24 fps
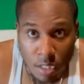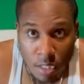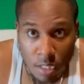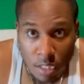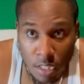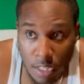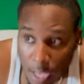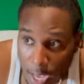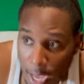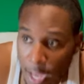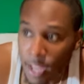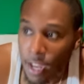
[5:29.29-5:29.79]

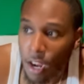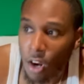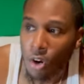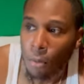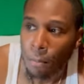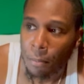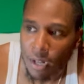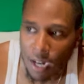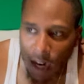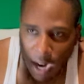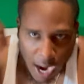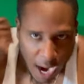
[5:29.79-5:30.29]
Yeah, y'all gonna
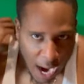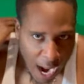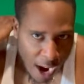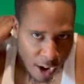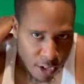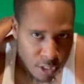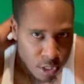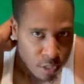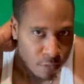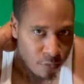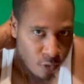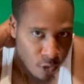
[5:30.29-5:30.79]
be like, how
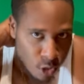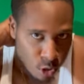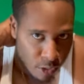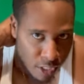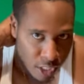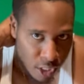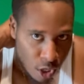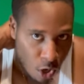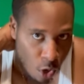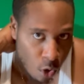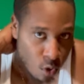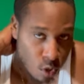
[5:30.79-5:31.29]
is he
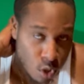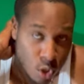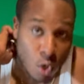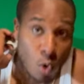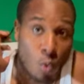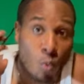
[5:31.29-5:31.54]
frustrating Jokic?